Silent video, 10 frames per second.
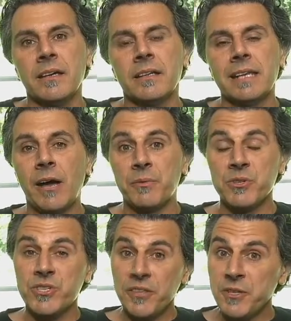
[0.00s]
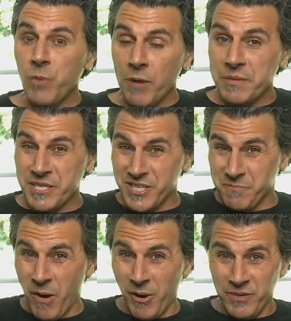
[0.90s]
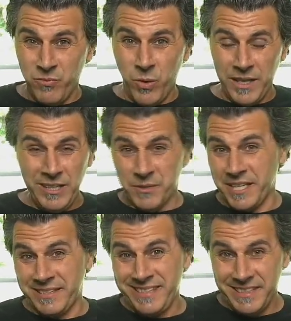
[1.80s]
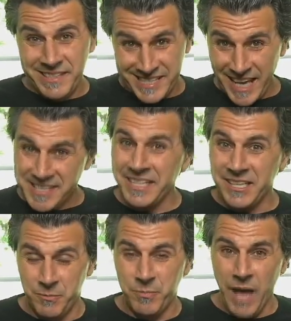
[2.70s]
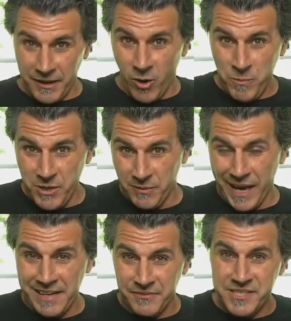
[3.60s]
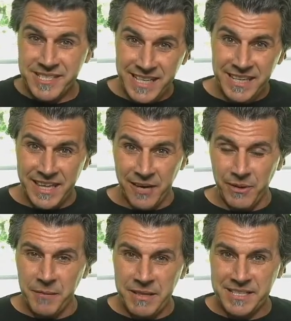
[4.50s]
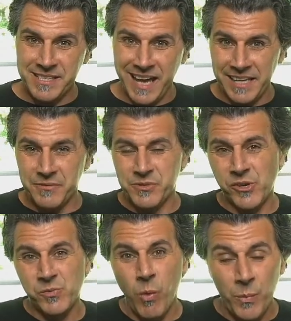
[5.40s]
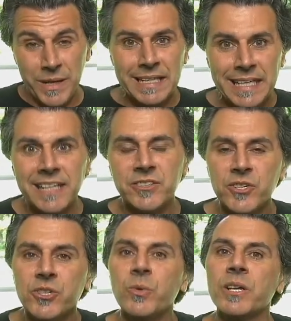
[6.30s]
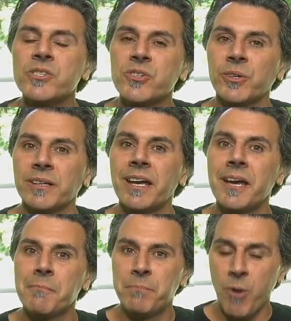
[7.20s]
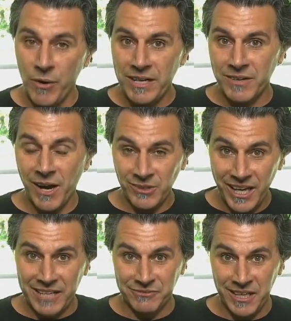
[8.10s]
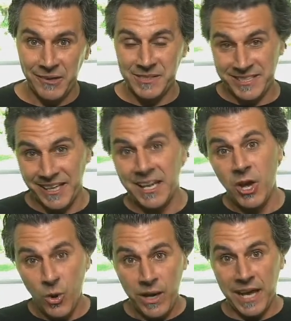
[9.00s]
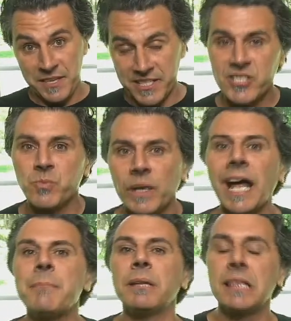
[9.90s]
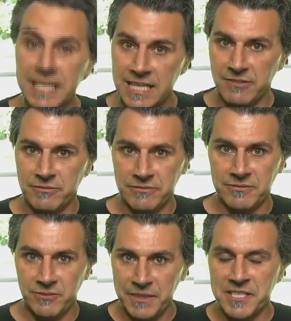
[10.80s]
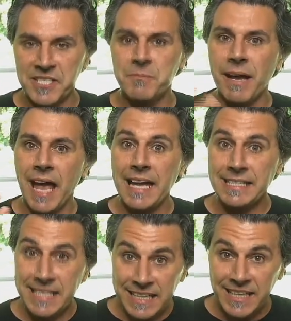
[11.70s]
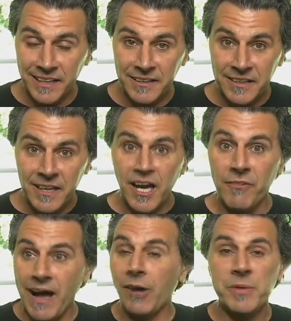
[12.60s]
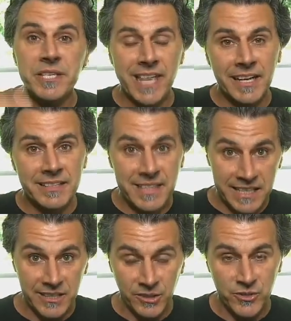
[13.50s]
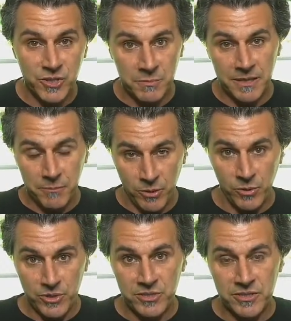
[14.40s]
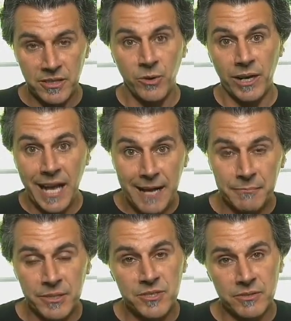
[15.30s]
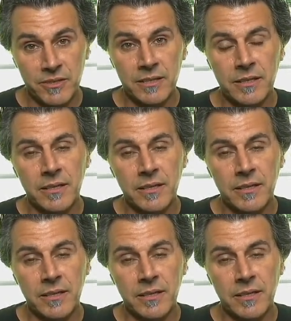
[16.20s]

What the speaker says: Now, there's nothing wrong with this. This is part of what, it's a necessity. I hope you can kind of see that, right? I mean, this is kind of just what we need to do at a certain point in our life. It's like, okay, this is what I believe, right? This is my idea of how this ideal should be approached or accomplished, right?